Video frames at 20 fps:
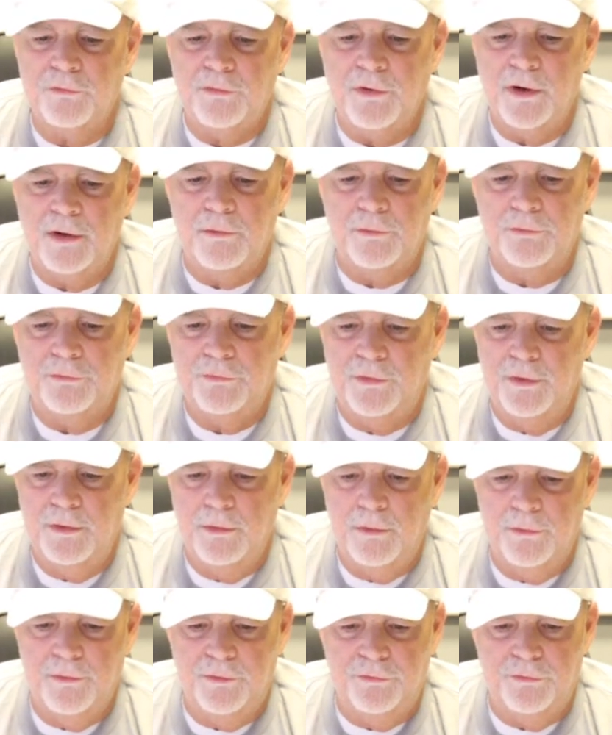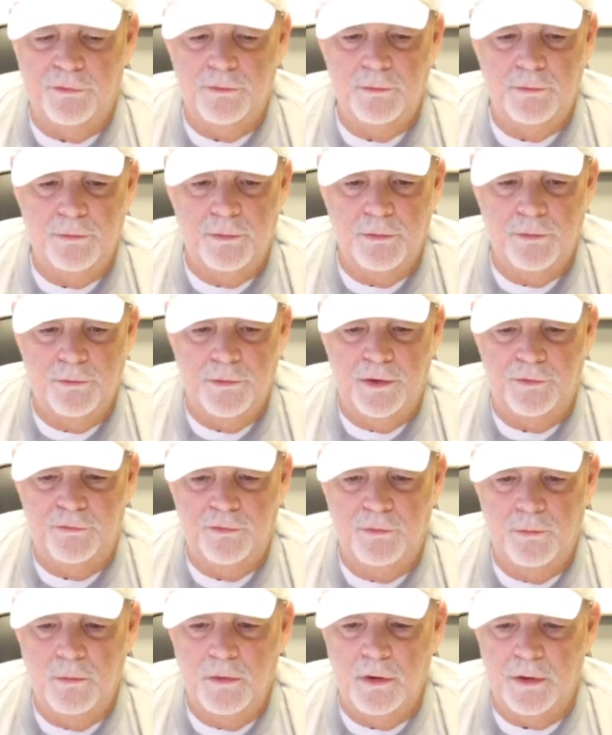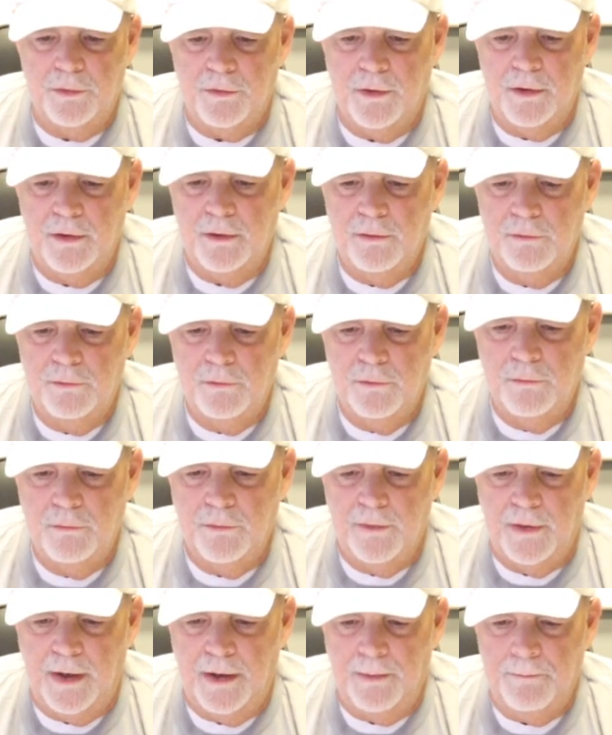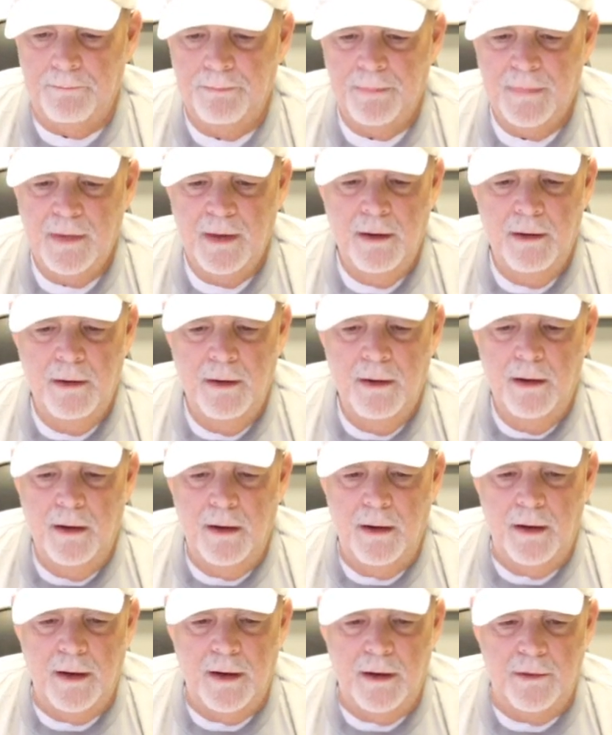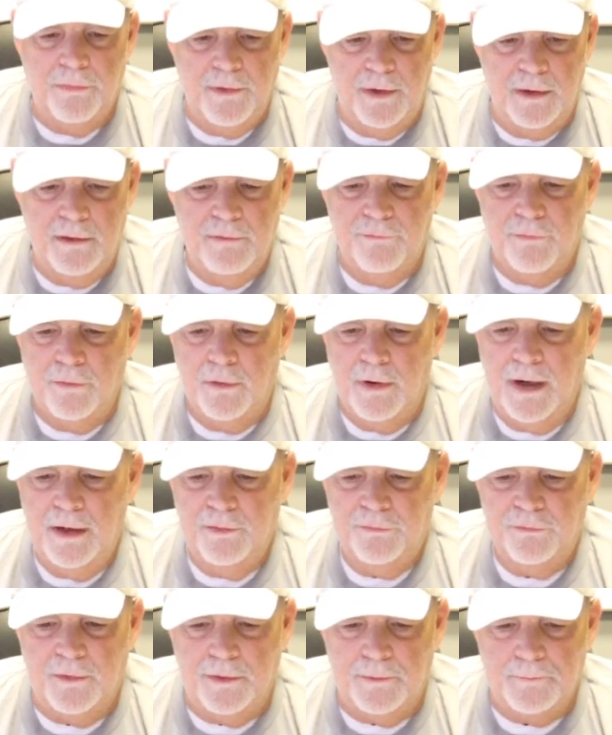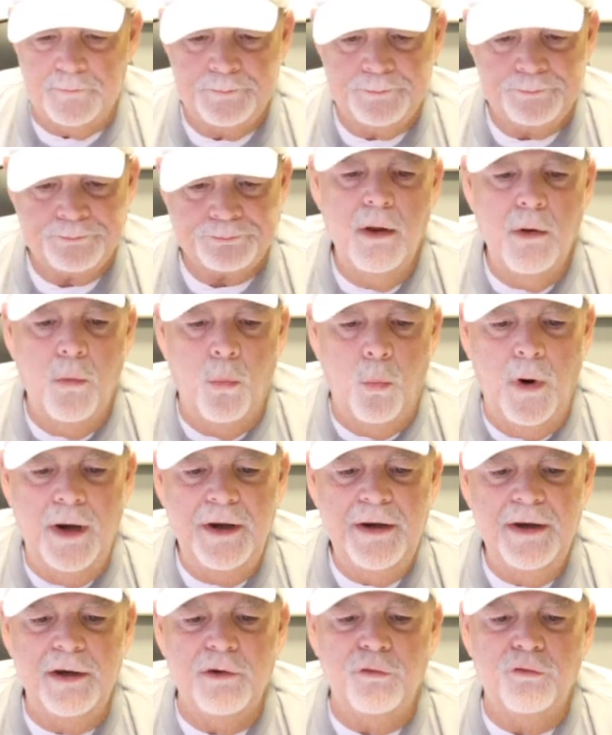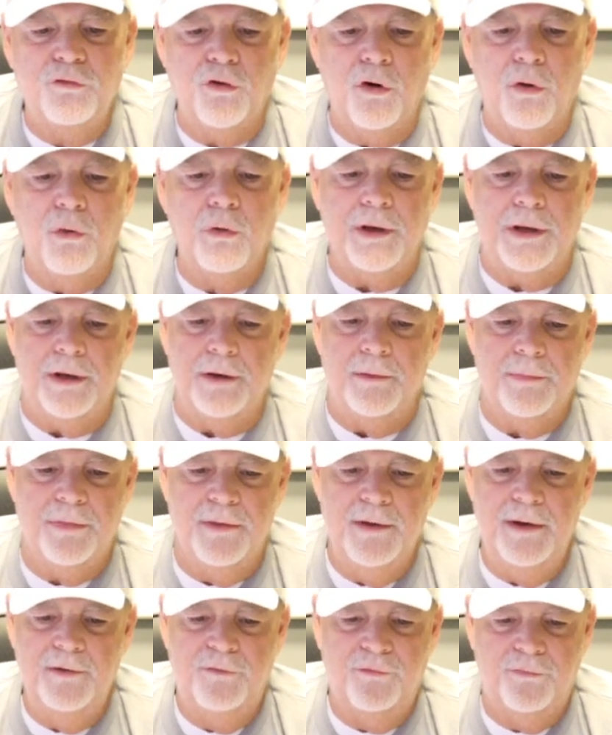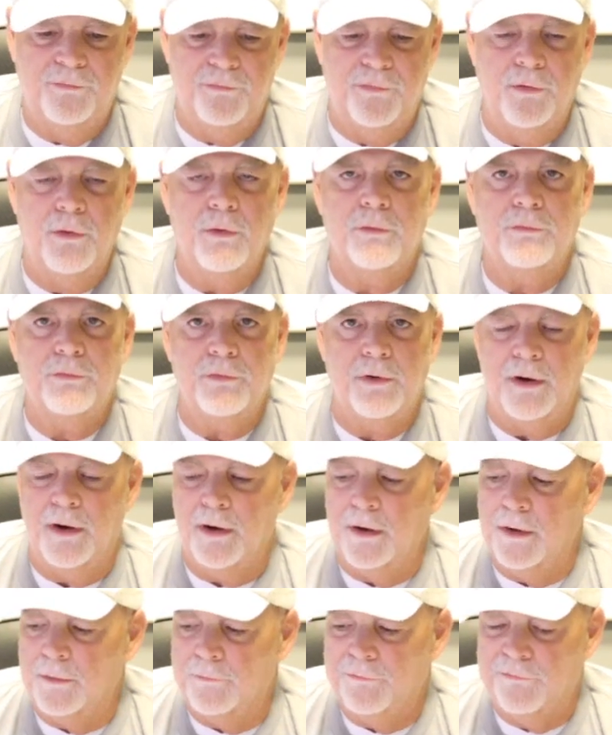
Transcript: stainless steel that you want. They could do that. Thank you for asking. Wendy and Jody, these folks are